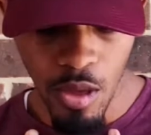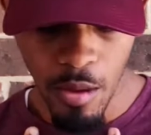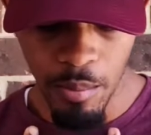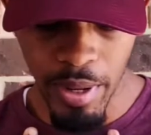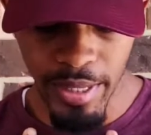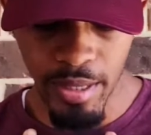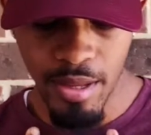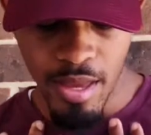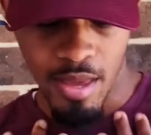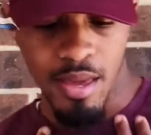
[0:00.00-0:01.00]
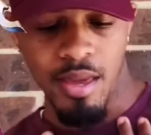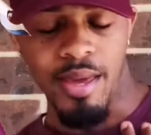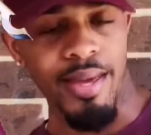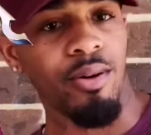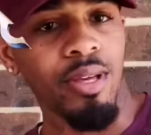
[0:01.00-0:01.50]
But
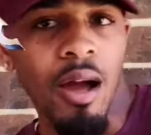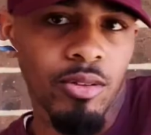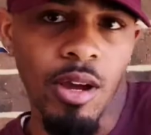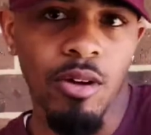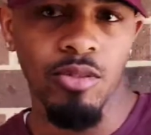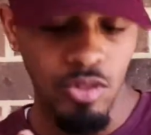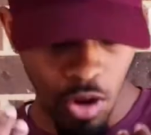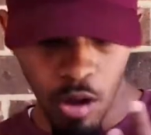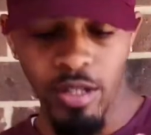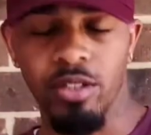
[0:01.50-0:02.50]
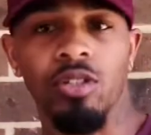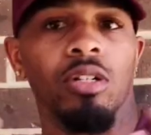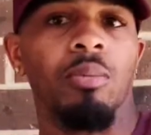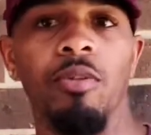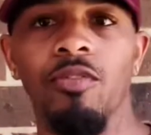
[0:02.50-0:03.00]
hell, y'all listen to
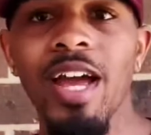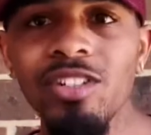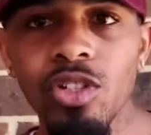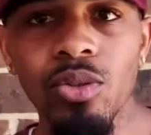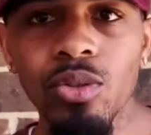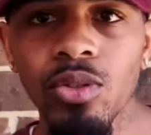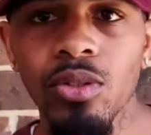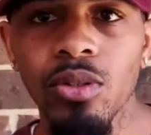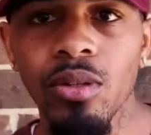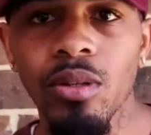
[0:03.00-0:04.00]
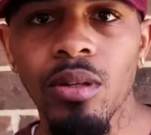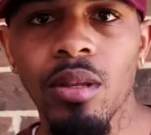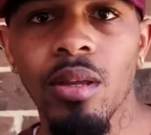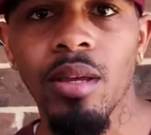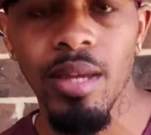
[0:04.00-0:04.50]
the professionals,
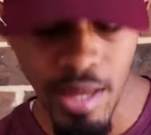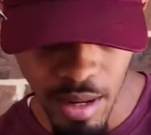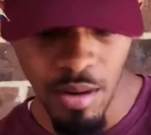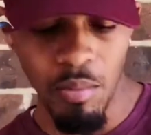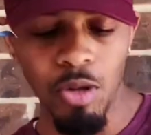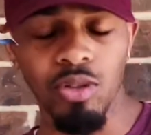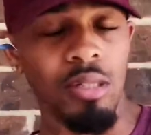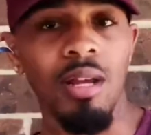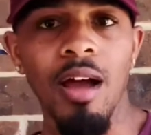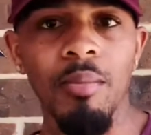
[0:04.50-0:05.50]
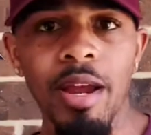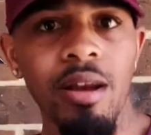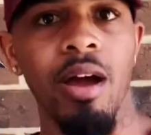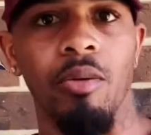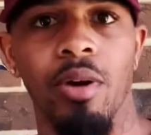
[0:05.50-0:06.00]
and most of the time they're
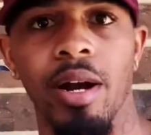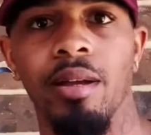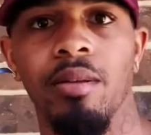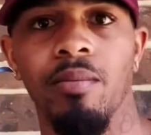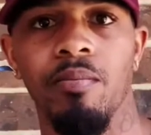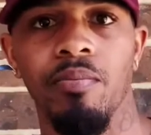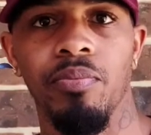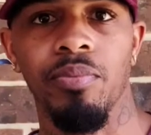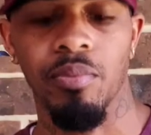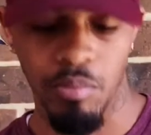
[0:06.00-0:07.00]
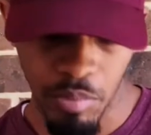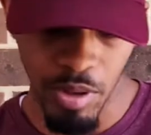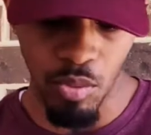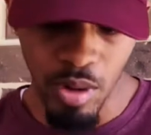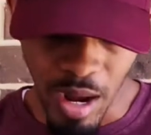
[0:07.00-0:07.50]
not right.
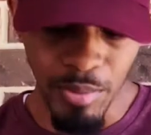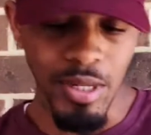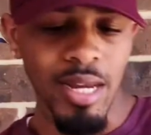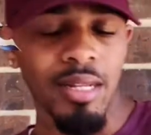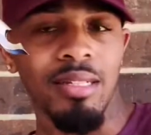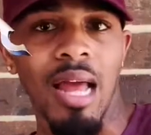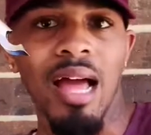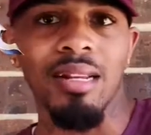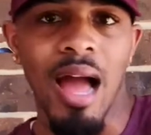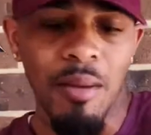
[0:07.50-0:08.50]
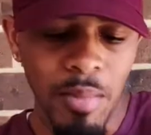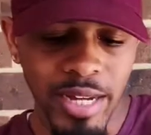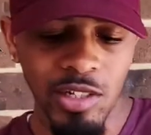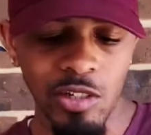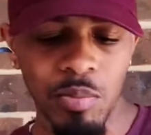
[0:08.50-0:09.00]
But what I'm saying is I may
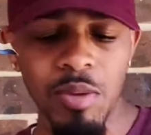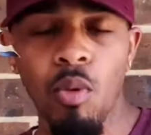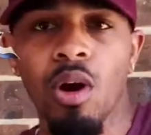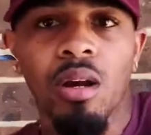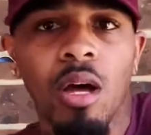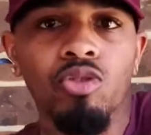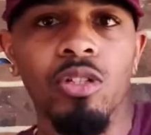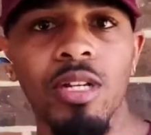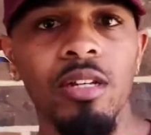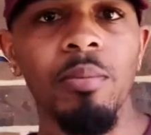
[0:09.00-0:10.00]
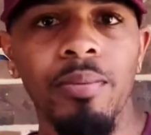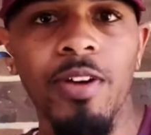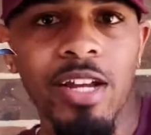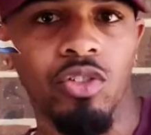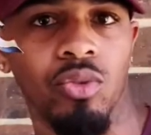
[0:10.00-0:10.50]
just be more closer than the
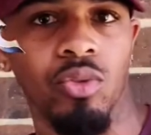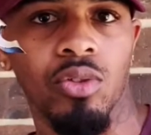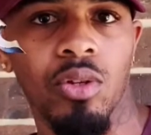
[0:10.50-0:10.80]
professionals.